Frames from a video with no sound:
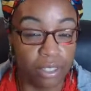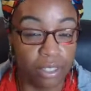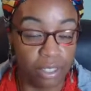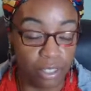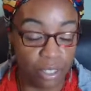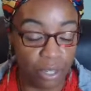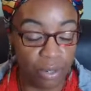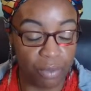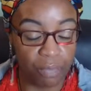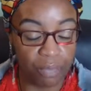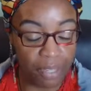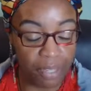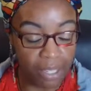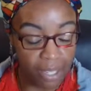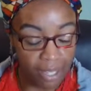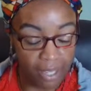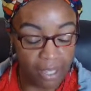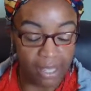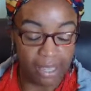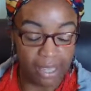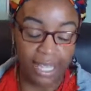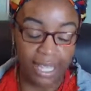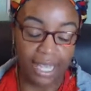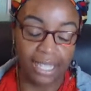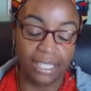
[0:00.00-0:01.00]
And so
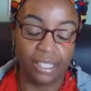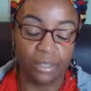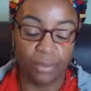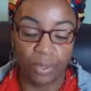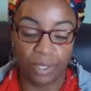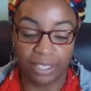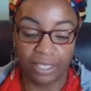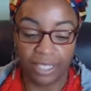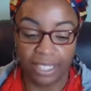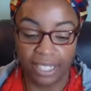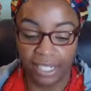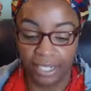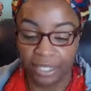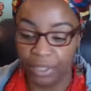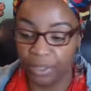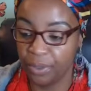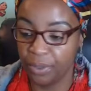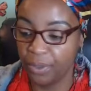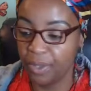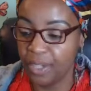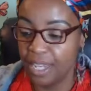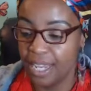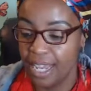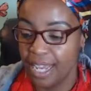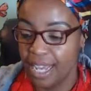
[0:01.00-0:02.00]
that's the work that I
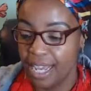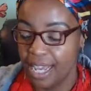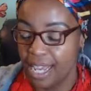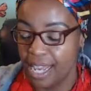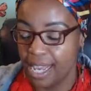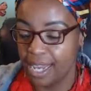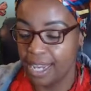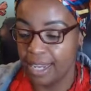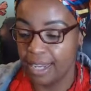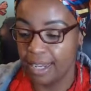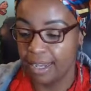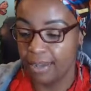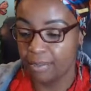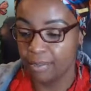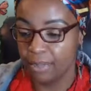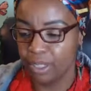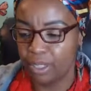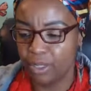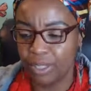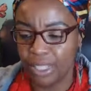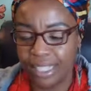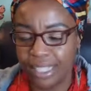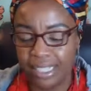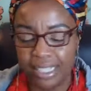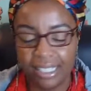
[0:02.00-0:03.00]
do.
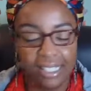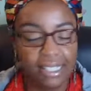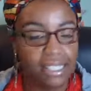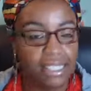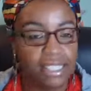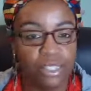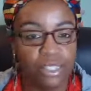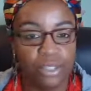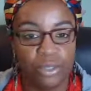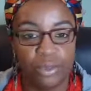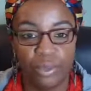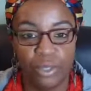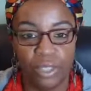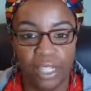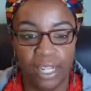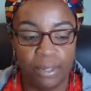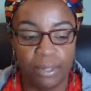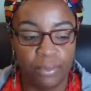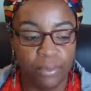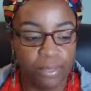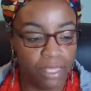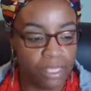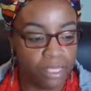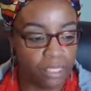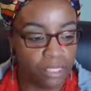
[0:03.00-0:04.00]
So let's get into today
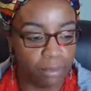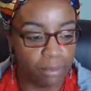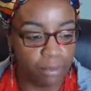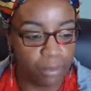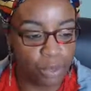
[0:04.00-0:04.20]
with these